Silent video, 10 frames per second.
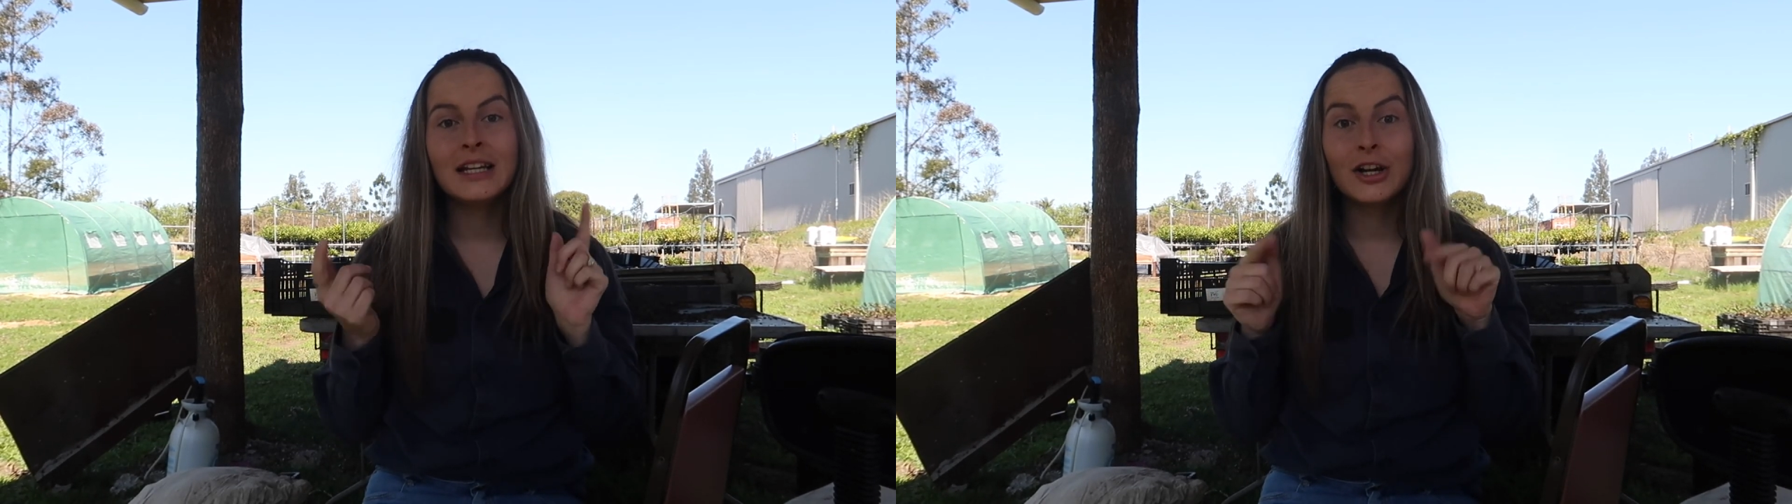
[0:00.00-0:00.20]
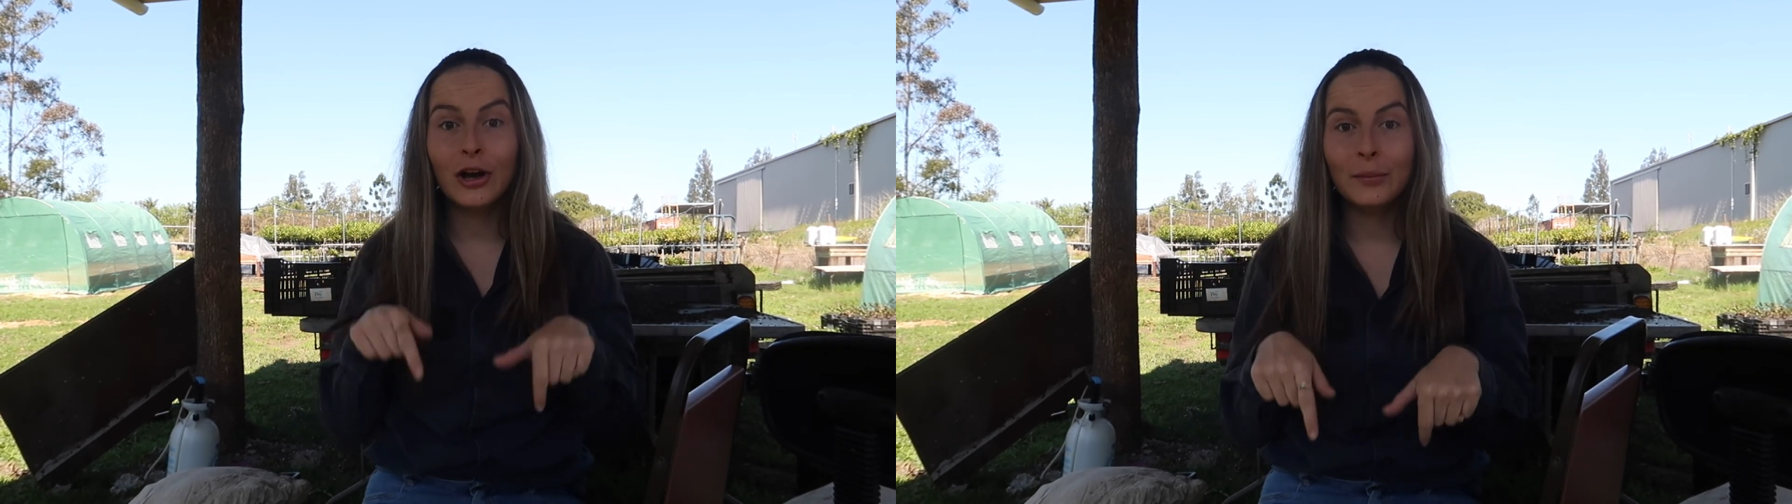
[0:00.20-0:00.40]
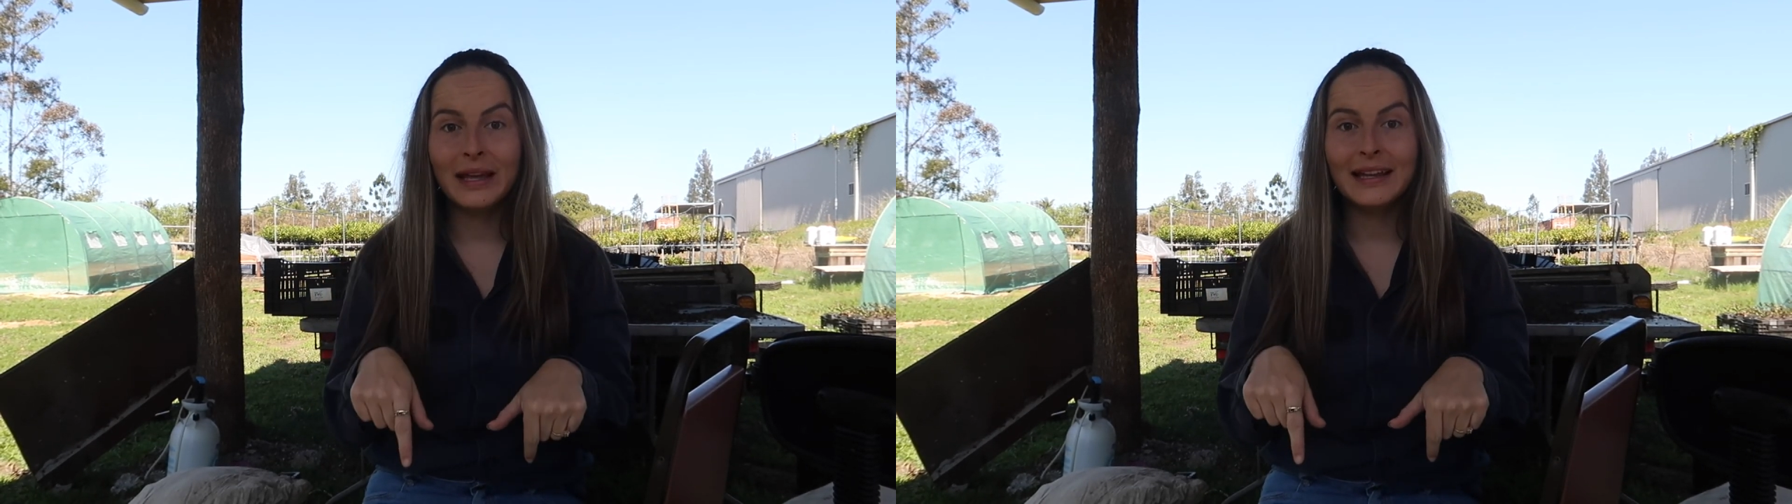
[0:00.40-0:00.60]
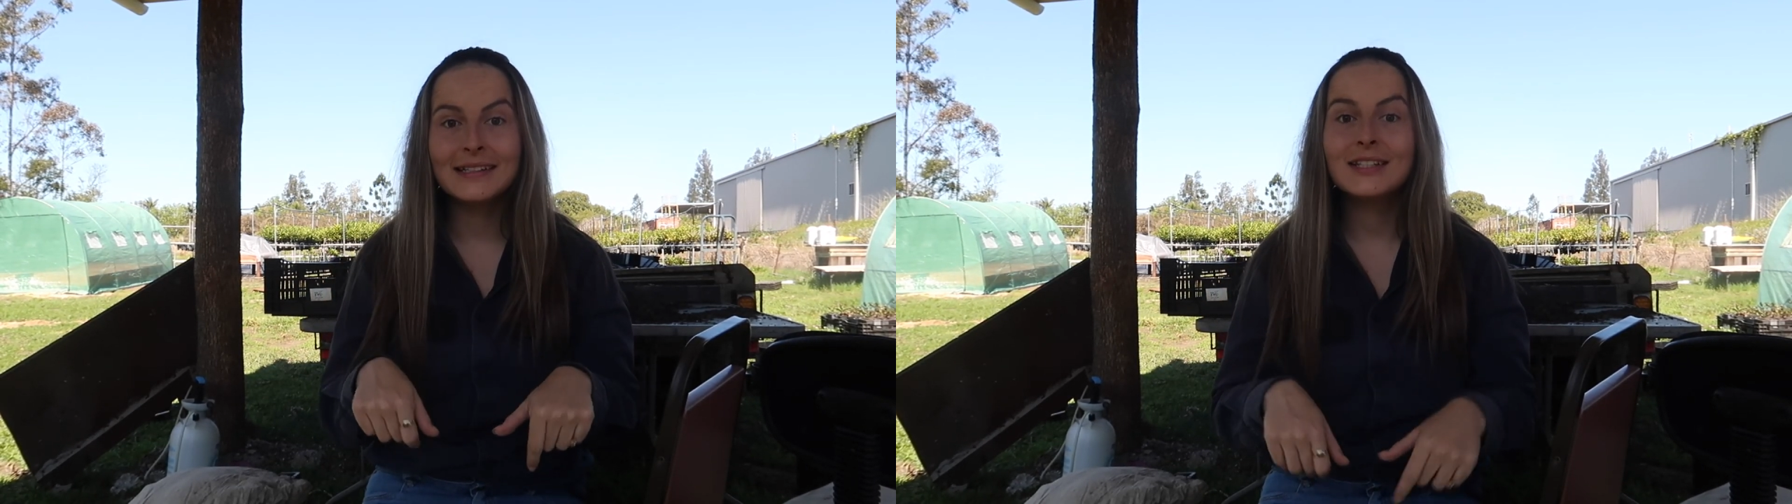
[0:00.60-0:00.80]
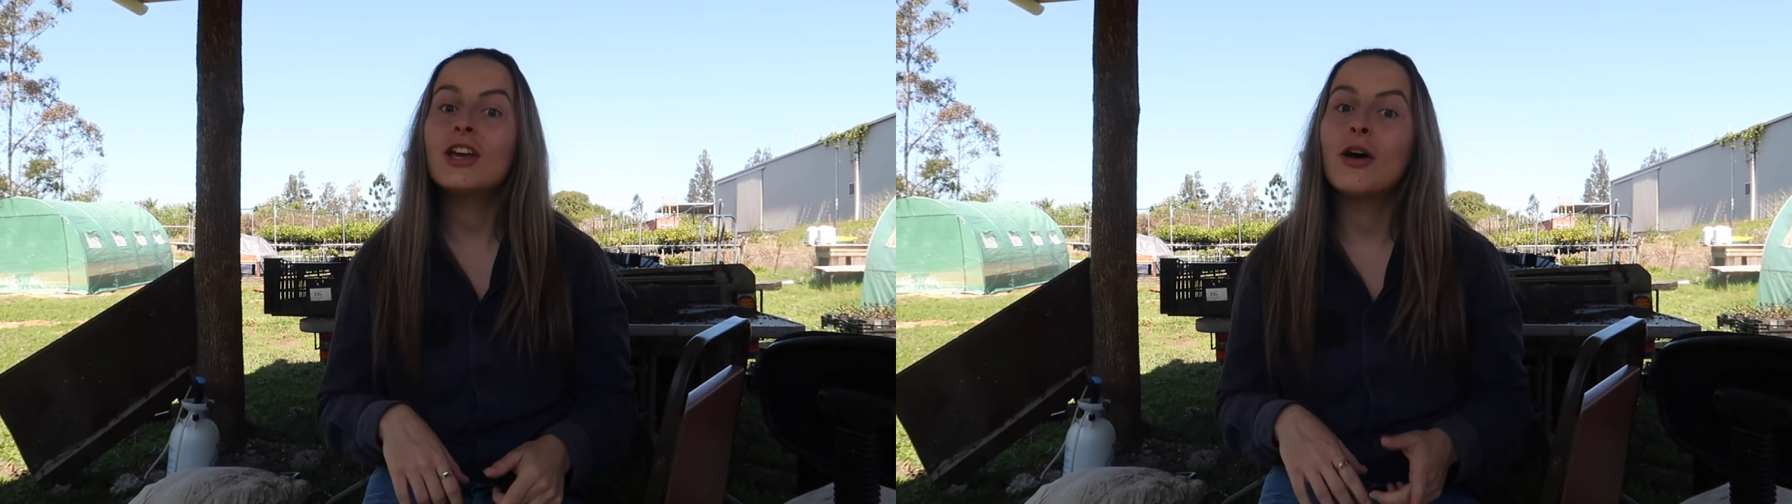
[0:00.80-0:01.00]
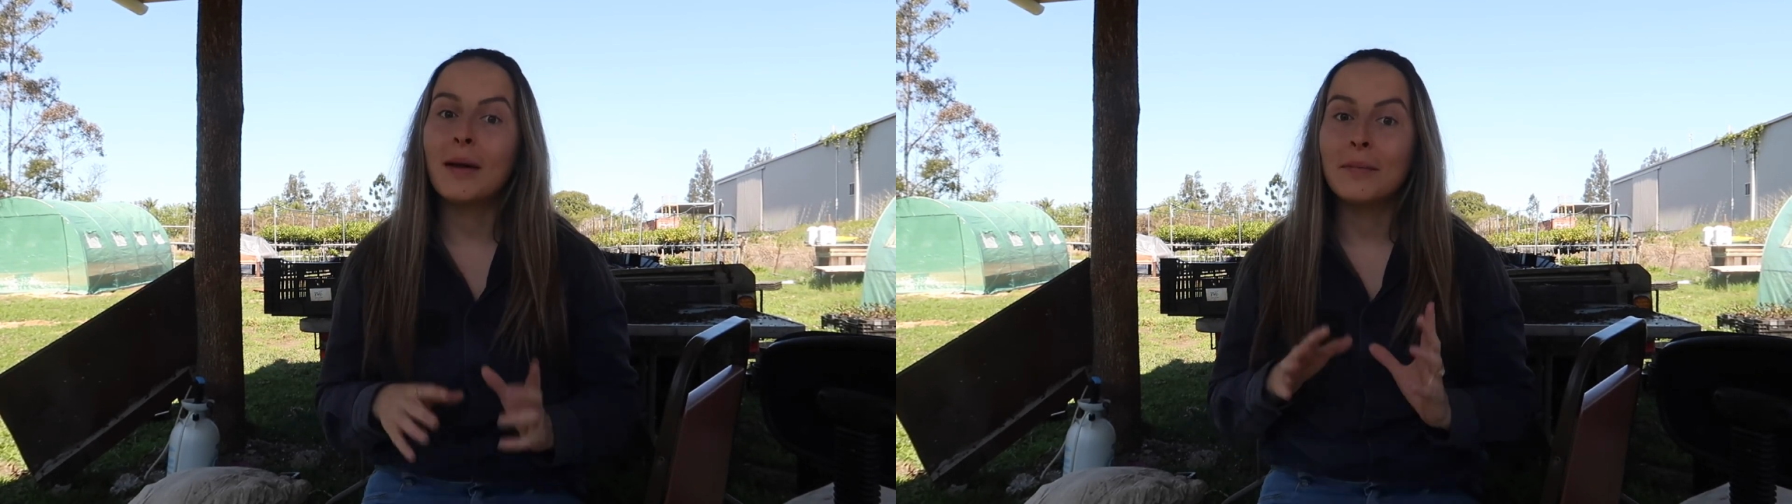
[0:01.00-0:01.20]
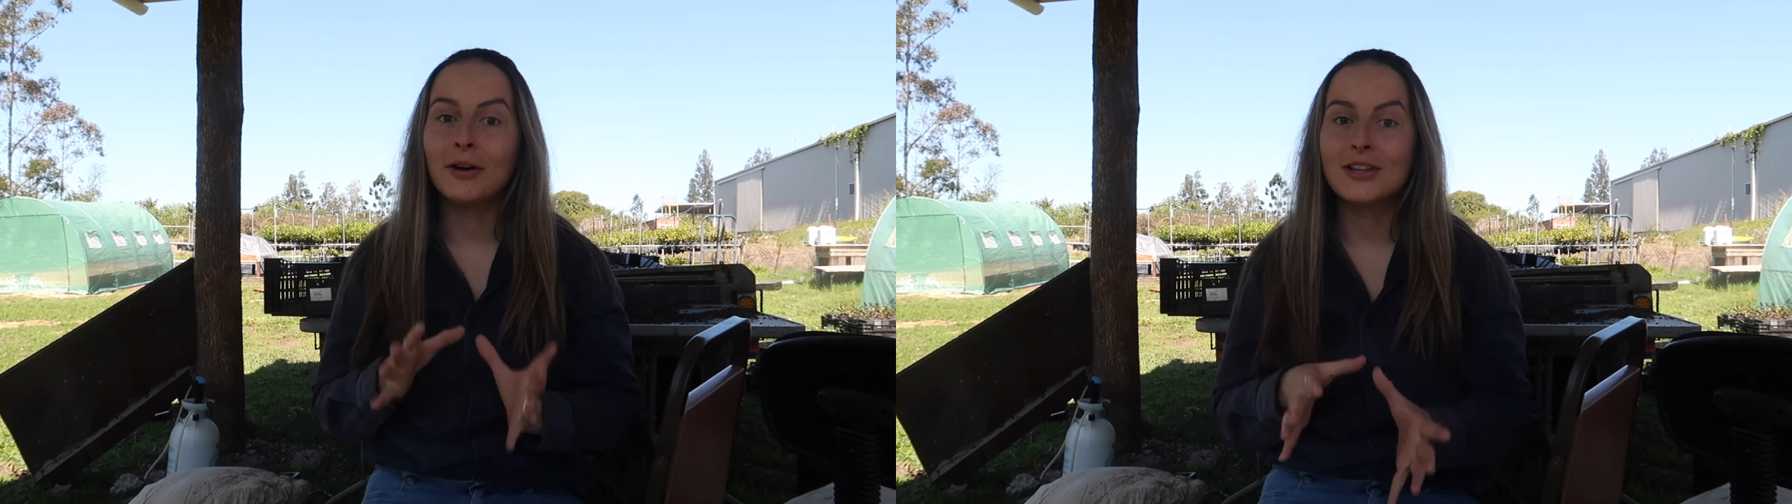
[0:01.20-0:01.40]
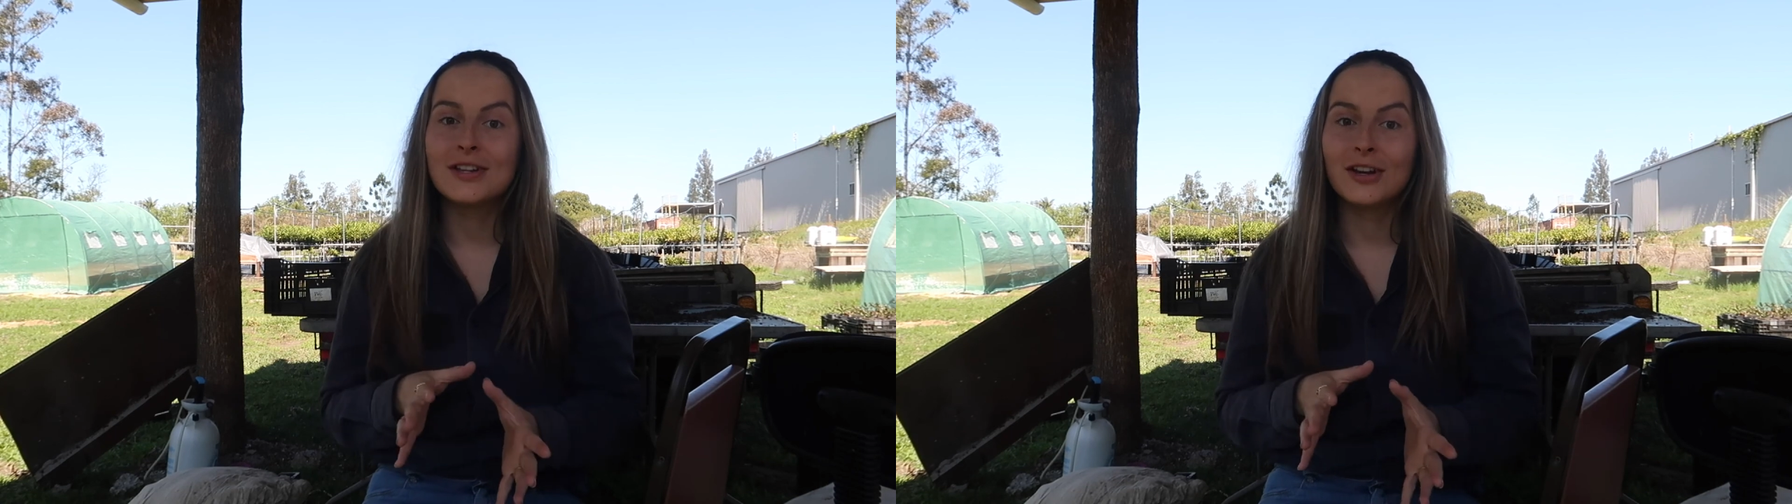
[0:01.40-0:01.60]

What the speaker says: comment, turn my post